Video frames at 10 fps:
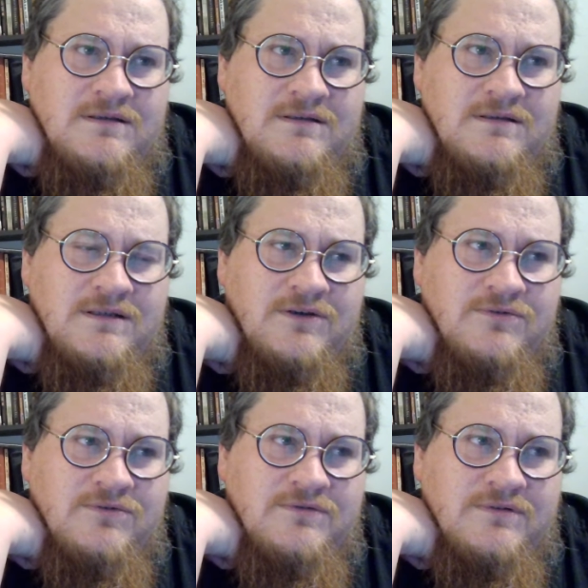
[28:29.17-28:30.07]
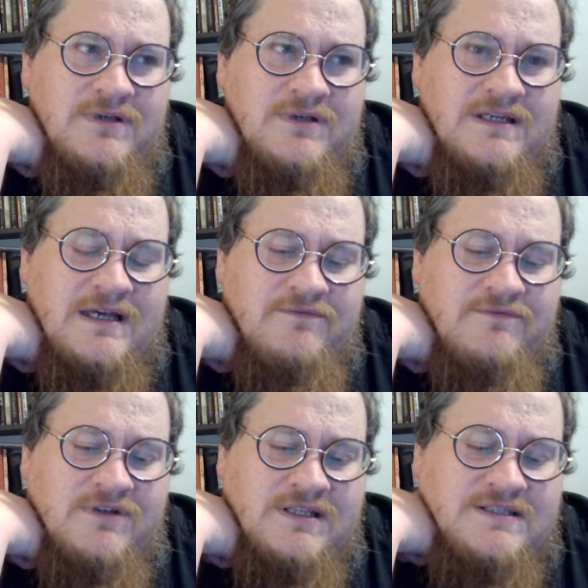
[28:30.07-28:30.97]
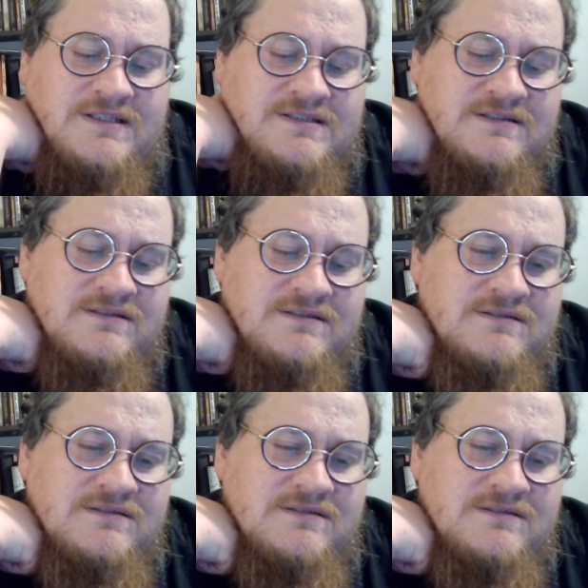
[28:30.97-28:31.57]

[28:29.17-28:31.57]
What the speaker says: it kind of released,